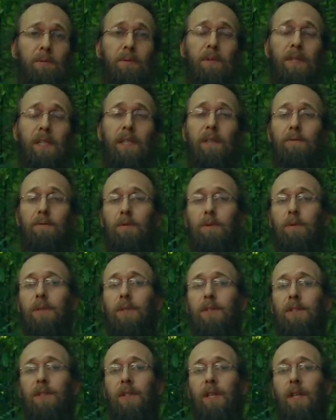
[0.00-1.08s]
the
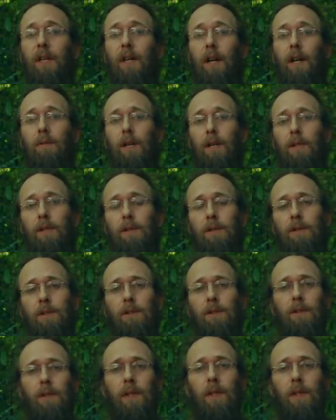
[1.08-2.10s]
influence of others